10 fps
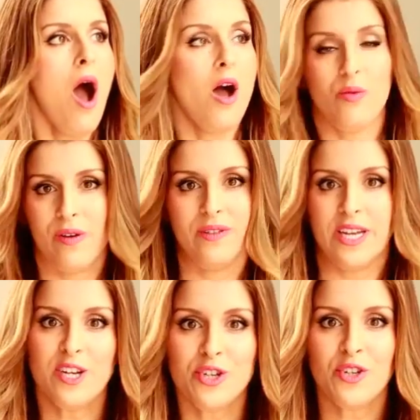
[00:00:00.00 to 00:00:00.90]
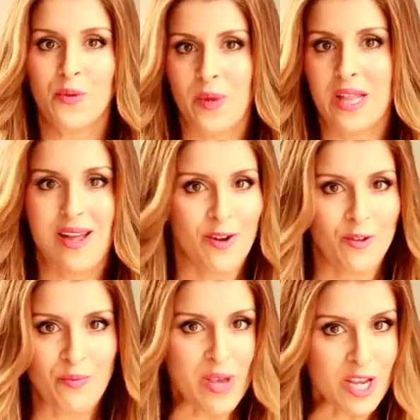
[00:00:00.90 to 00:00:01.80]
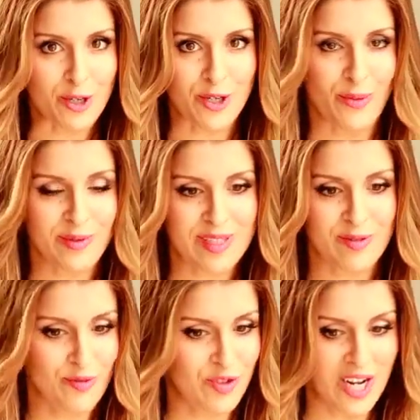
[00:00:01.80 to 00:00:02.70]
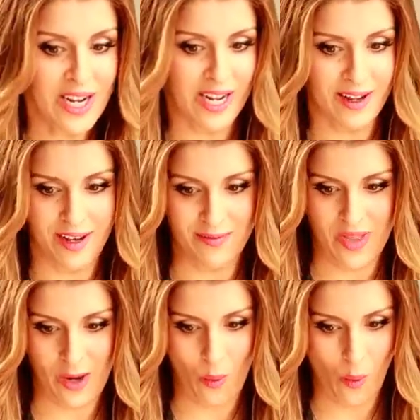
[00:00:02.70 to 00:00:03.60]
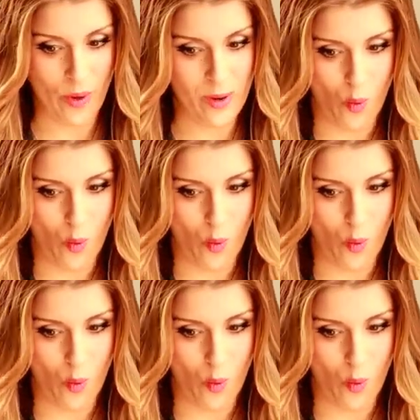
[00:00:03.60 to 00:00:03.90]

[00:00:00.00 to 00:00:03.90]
a revelation to me there on the beach. It was stunning. I'm like, wait,